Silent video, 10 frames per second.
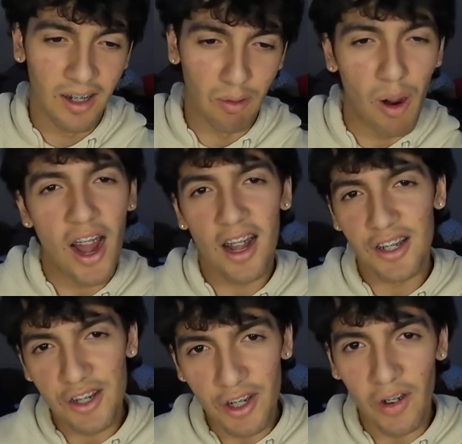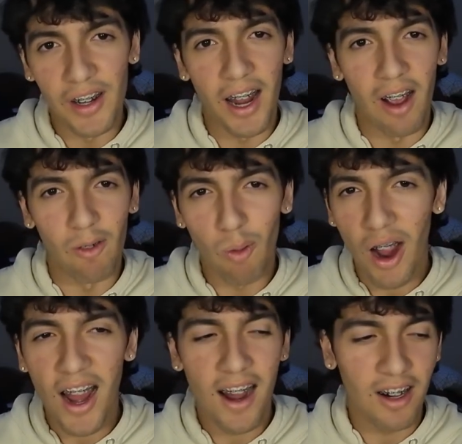Why aren't you going out?
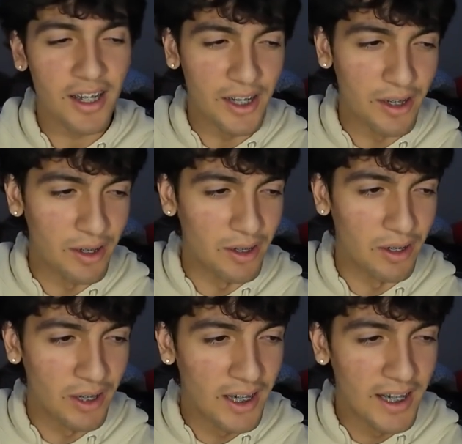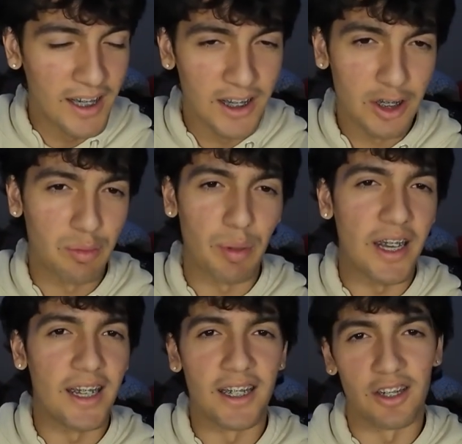Why aren't you
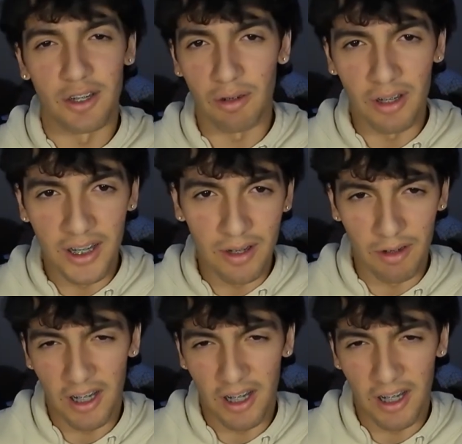spending your 20s